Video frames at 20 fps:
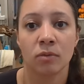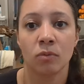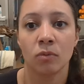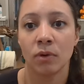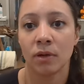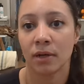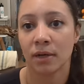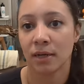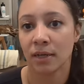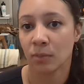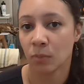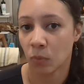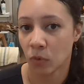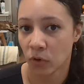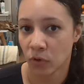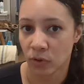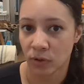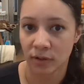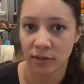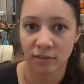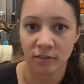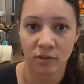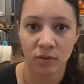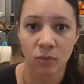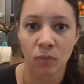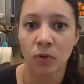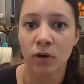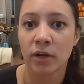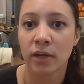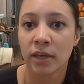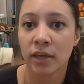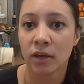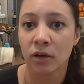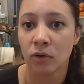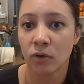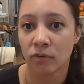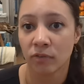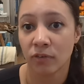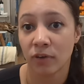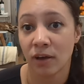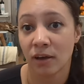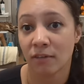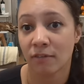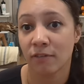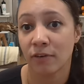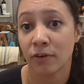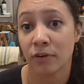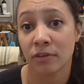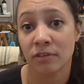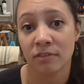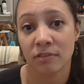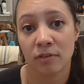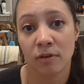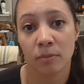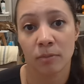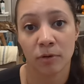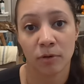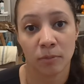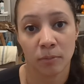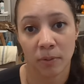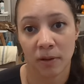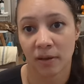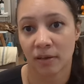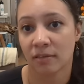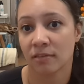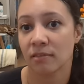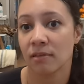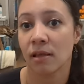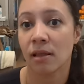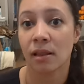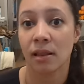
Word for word: when neem oil isn't working or if you have very stubborn pests